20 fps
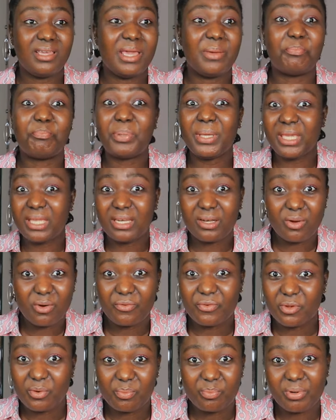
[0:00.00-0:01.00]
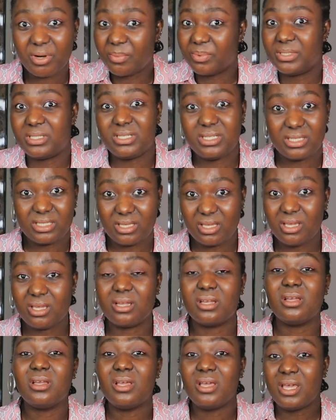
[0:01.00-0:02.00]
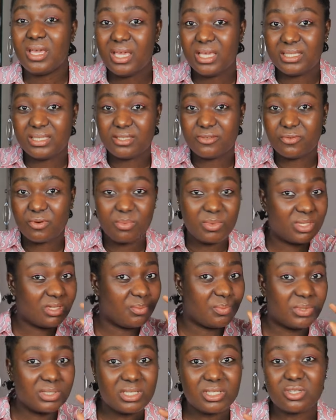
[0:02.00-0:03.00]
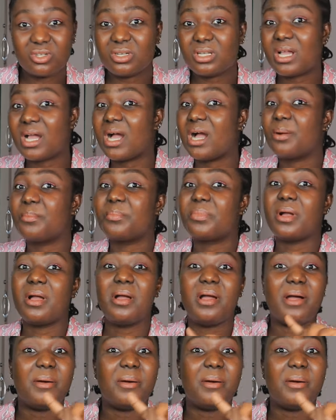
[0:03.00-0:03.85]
a pin of your properties here. It is from the deportation camp